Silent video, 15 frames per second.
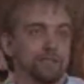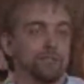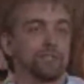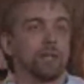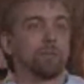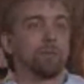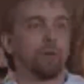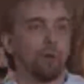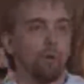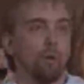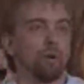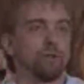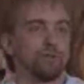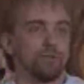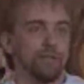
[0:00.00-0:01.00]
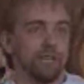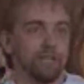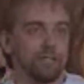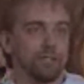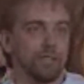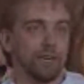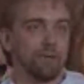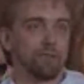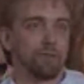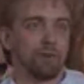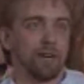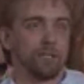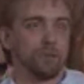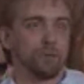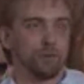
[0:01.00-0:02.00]
summer course they had set up
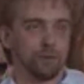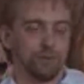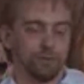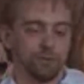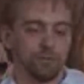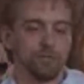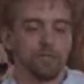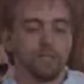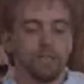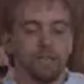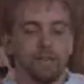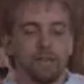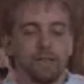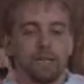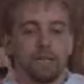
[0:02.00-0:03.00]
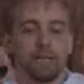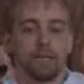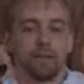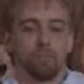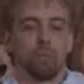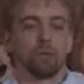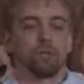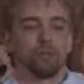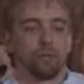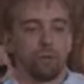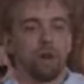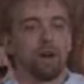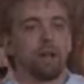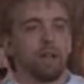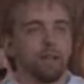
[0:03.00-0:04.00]
for high school students, which is
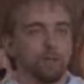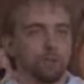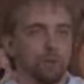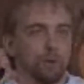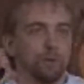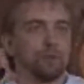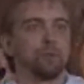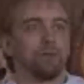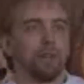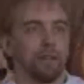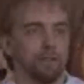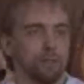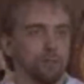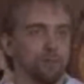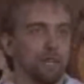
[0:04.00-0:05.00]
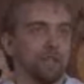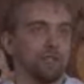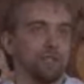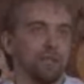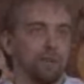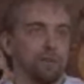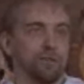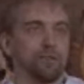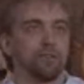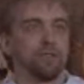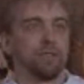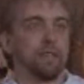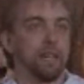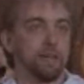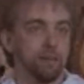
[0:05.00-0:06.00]
where I got exposed to a lot of this fantasy literature
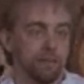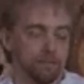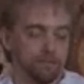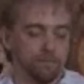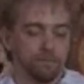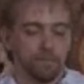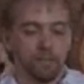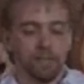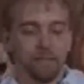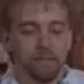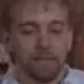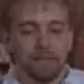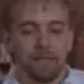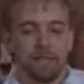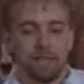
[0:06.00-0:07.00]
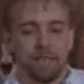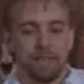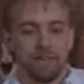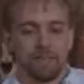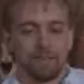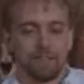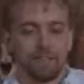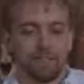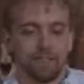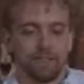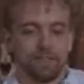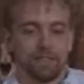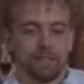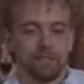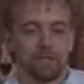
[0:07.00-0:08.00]
and gaming. And
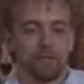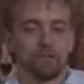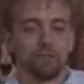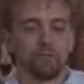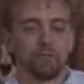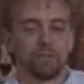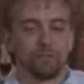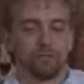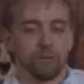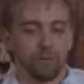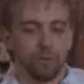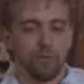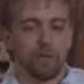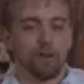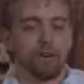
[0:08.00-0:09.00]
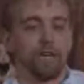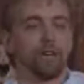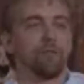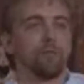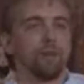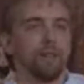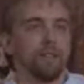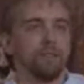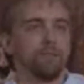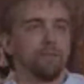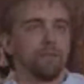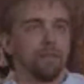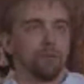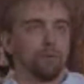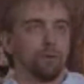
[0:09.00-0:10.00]
the students who were there ahead of me
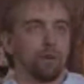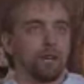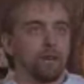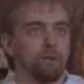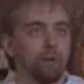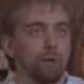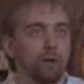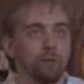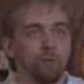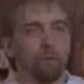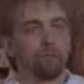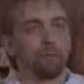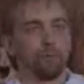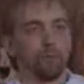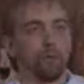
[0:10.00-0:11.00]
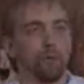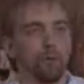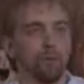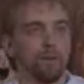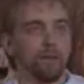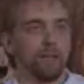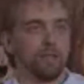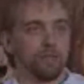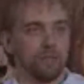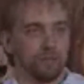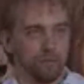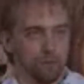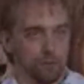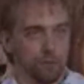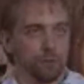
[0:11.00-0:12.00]
were kind of going room to room, and as
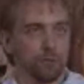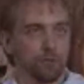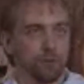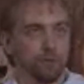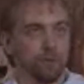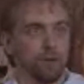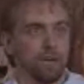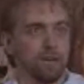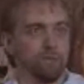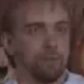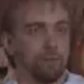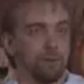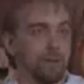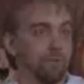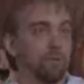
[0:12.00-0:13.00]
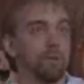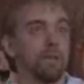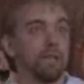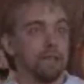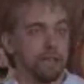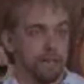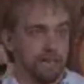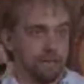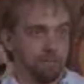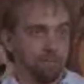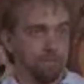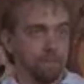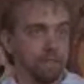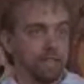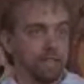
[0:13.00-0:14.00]
new students would arrive, they would give them a nickname,